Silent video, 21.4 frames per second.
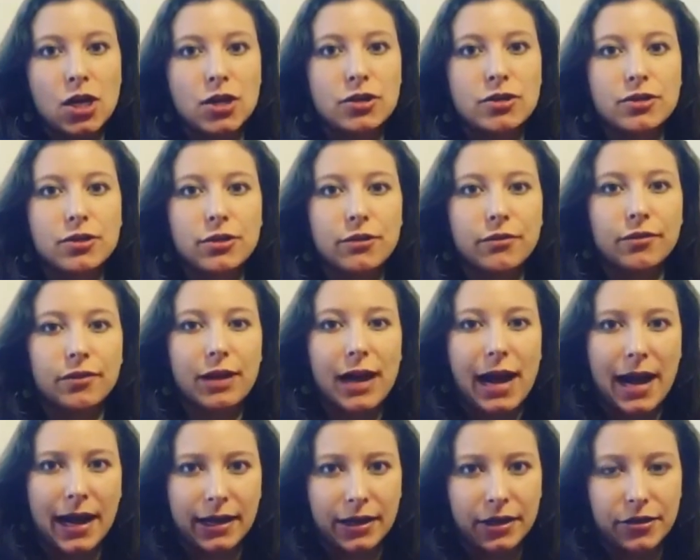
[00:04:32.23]
So for
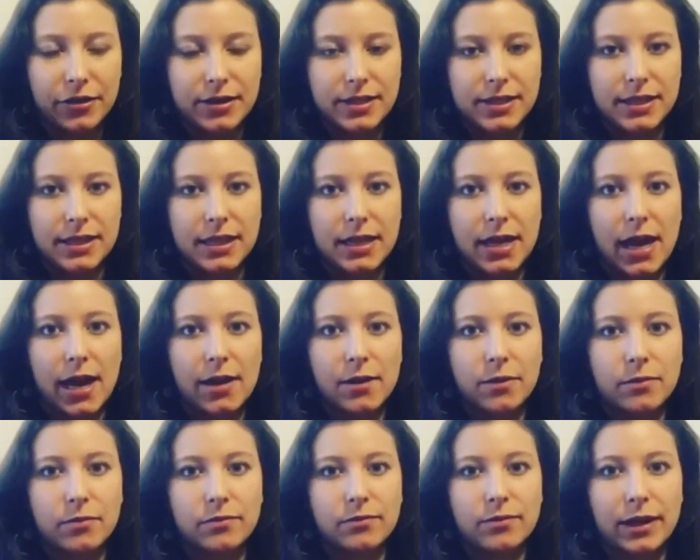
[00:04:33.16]
accuracy,
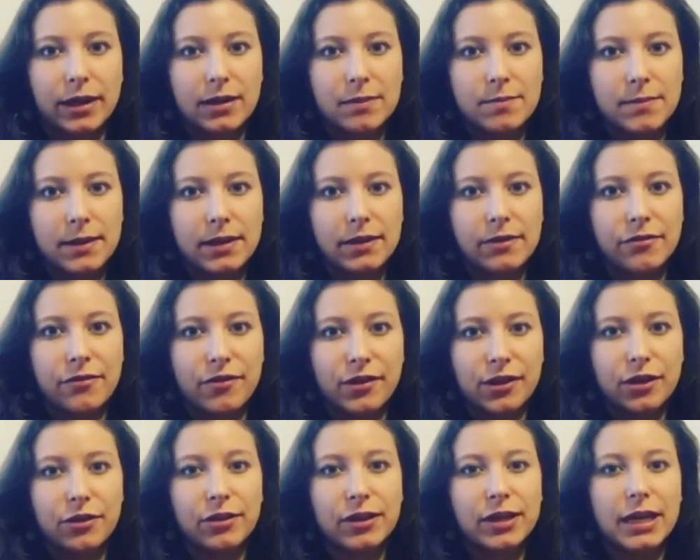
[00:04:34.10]
I recommend
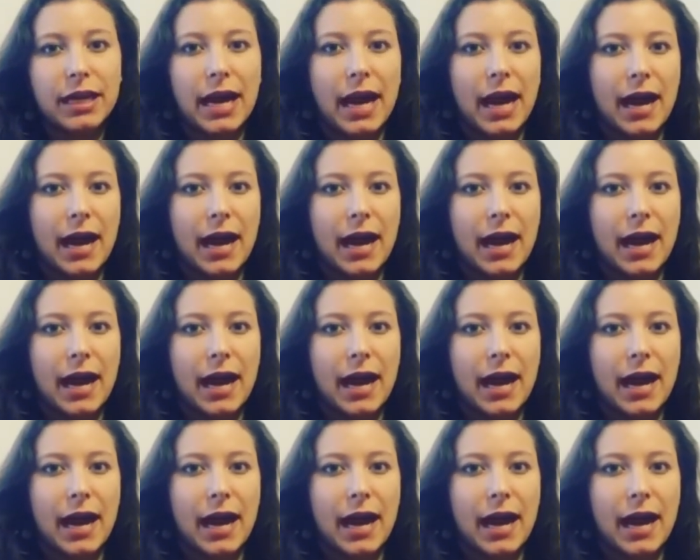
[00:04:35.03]
figuring